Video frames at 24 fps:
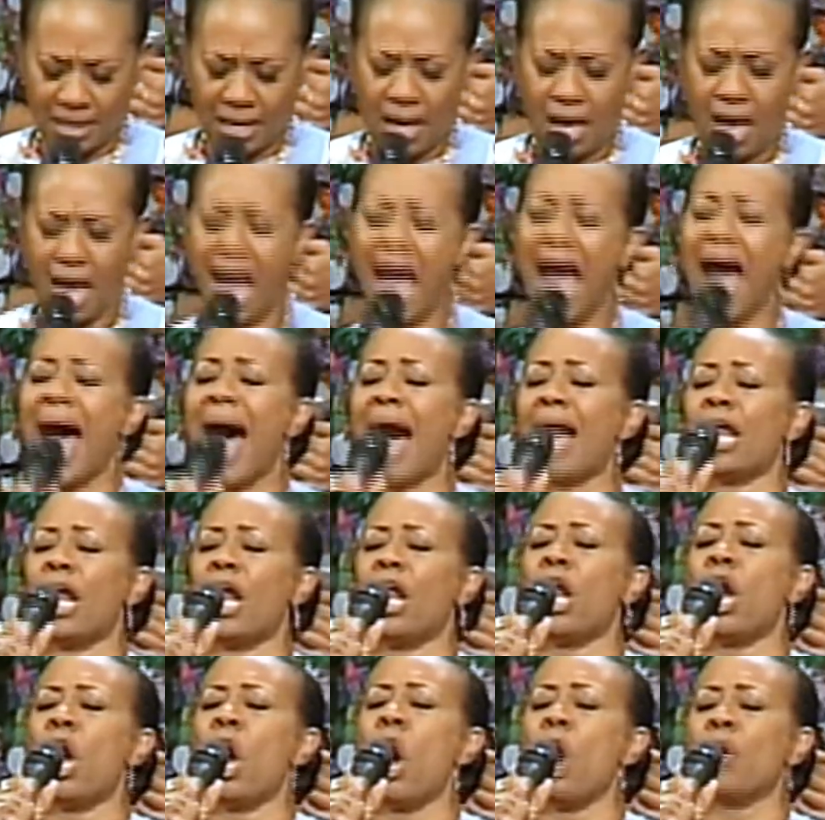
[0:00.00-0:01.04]

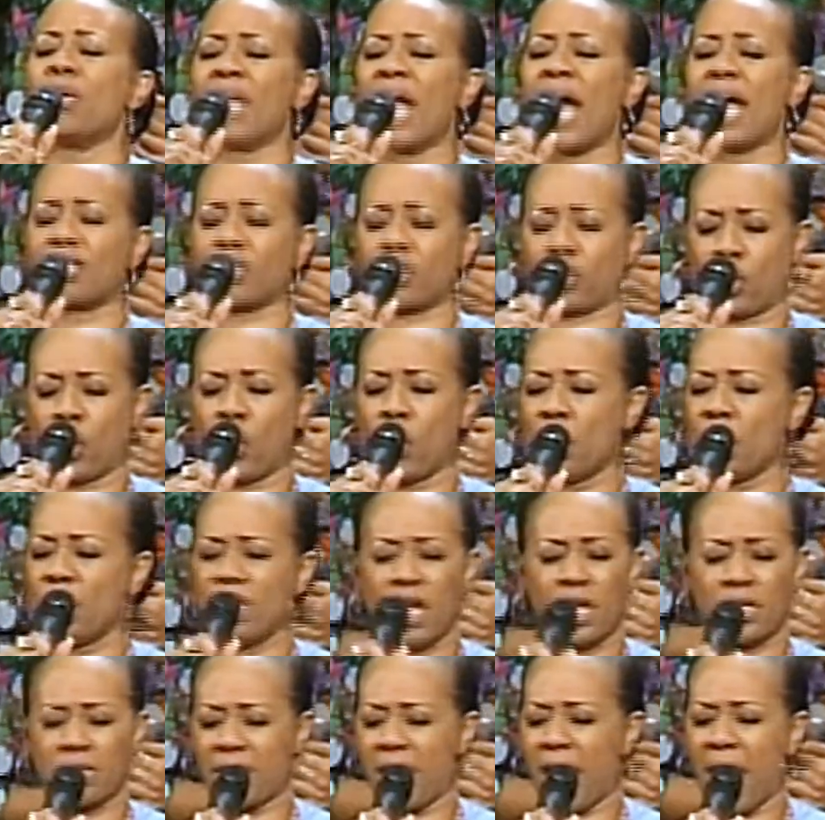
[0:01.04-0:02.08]
Hallelujah to
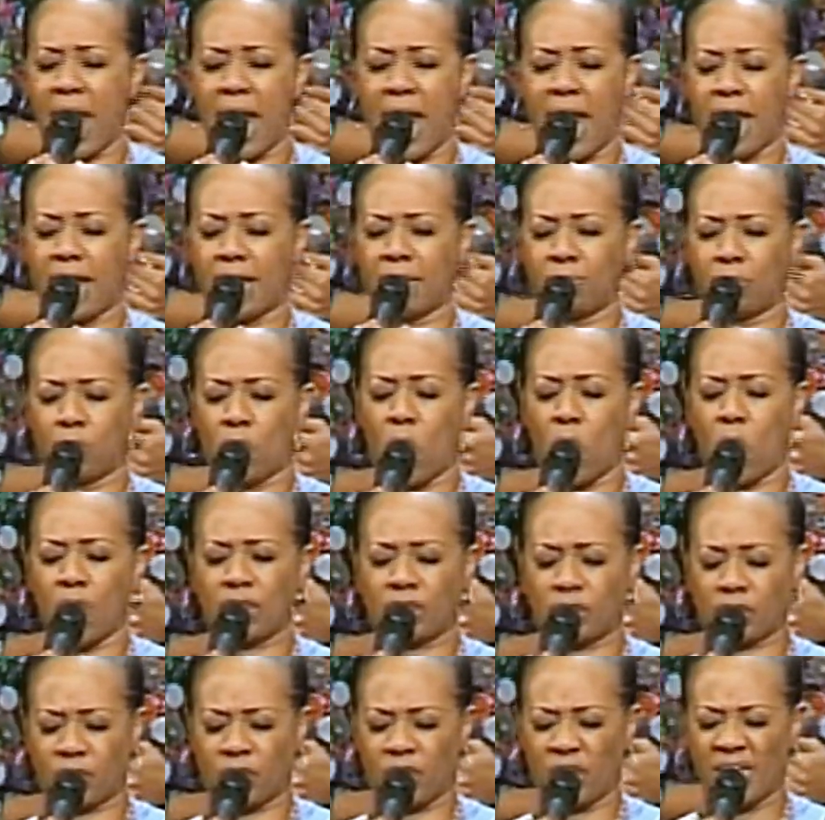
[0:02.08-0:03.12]
your name, Lord Jesus.